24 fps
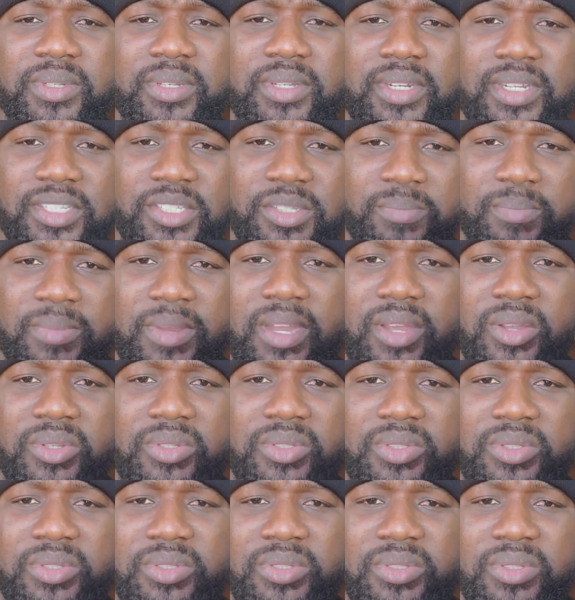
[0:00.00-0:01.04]
the
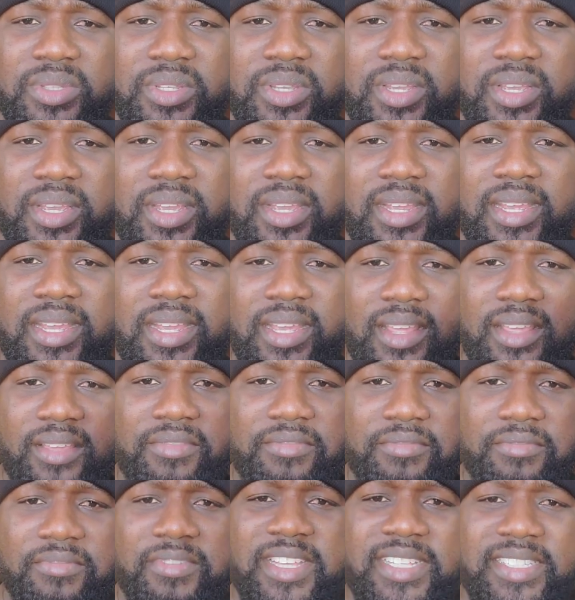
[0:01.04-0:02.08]
spouse
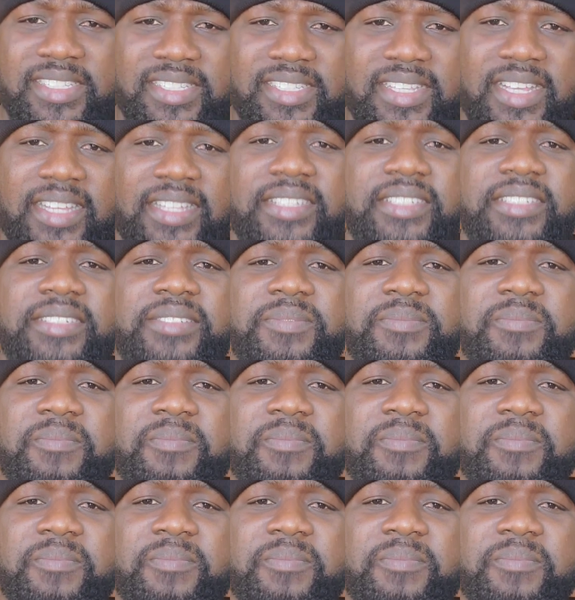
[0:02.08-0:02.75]
invested.